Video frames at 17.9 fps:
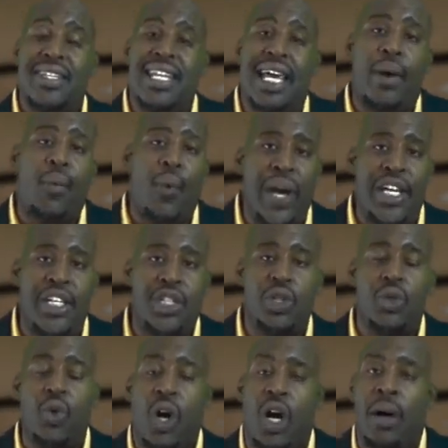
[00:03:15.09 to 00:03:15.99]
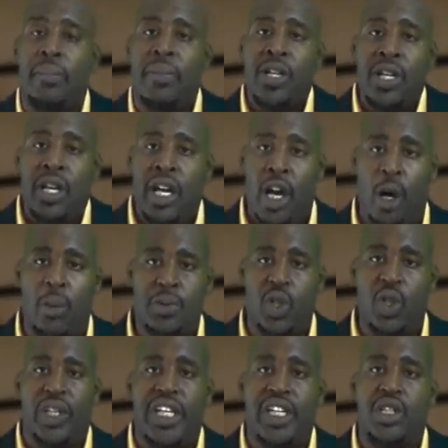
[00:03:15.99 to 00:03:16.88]
it that wakes you up,
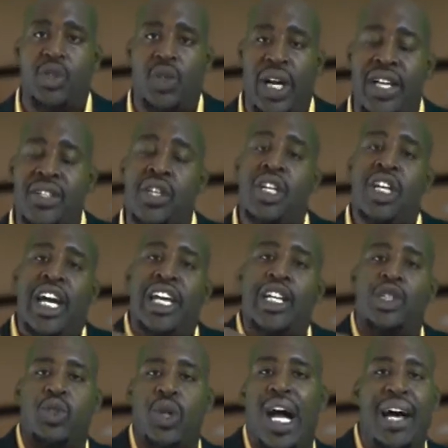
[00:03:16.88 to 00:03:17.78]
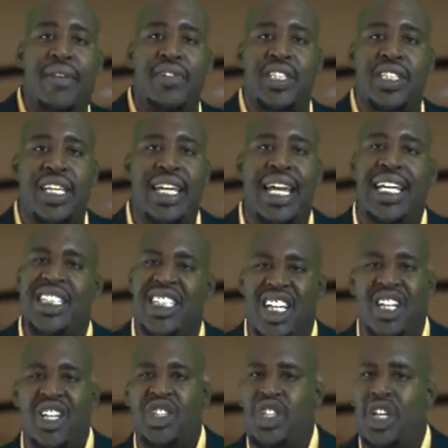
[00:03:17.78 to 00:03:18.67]
helps you get dressed, and drive into that
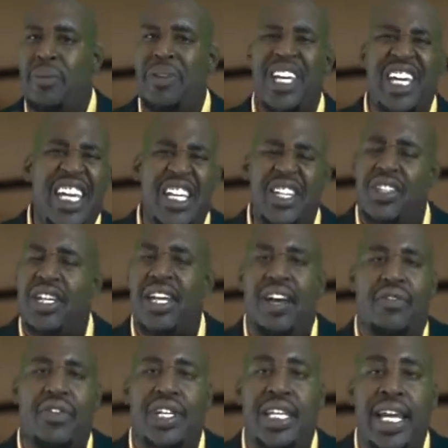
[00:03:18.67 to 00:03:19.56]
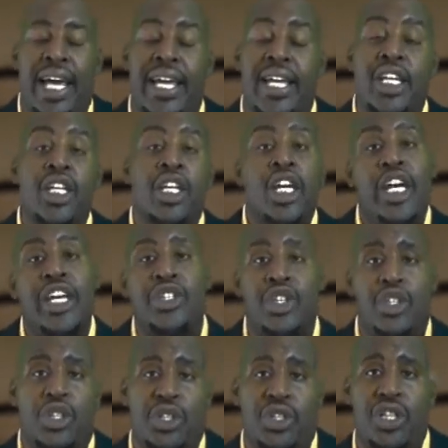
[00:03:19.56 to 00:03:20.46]
dealership each and every day?
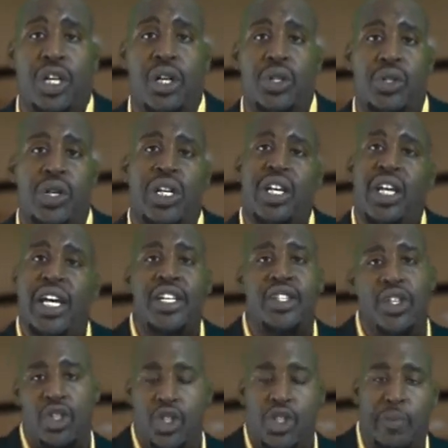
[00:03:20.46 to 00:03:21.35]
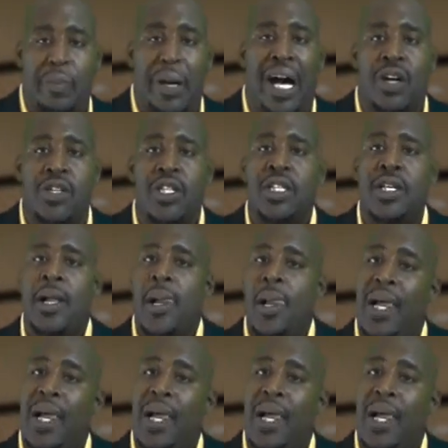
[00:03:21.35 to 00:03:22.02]
Is it your children? Is it your spouse?